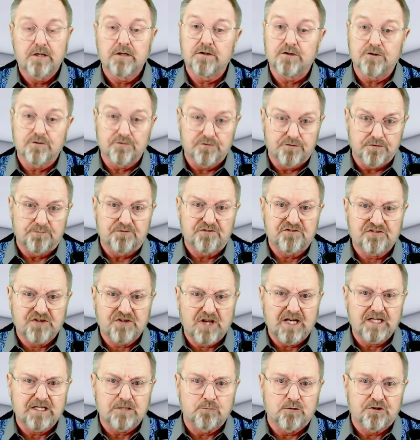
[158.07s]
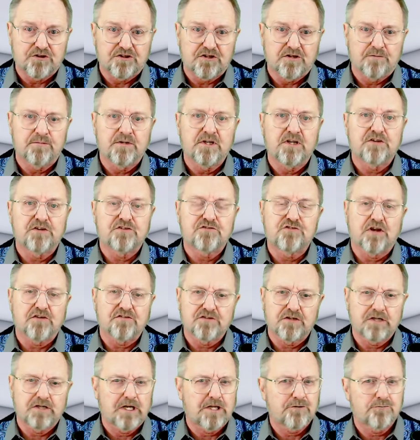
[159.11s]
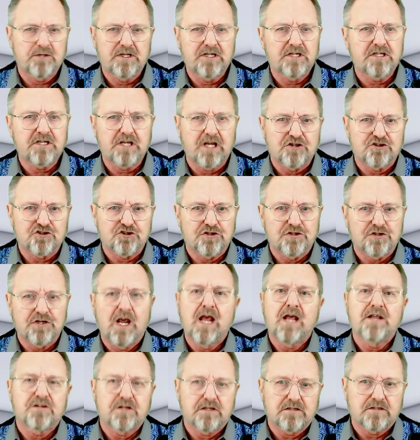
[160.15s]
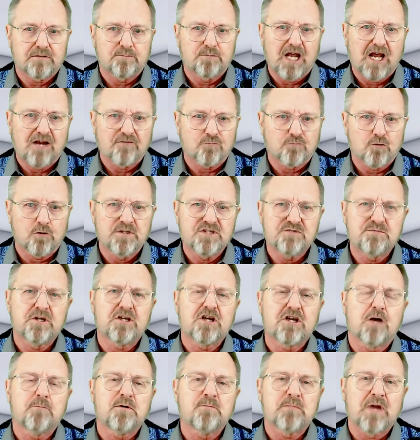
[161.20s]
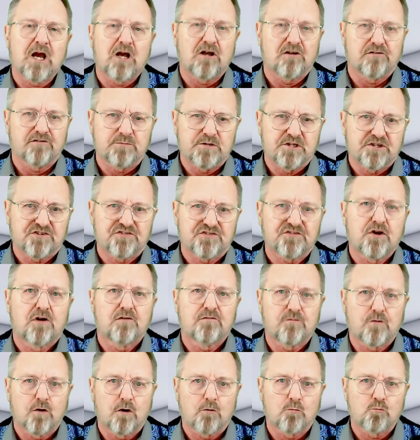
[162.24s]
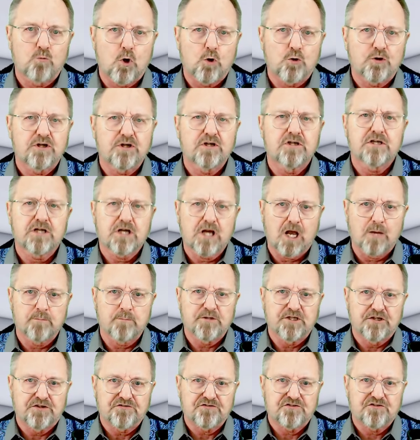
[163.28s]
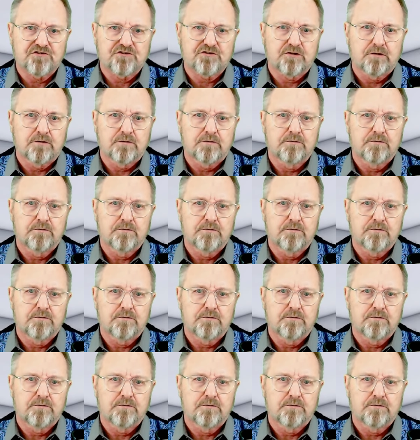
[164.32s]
YouTube siding with them is just another indication that the platform has become a mouthpiece for woke communists.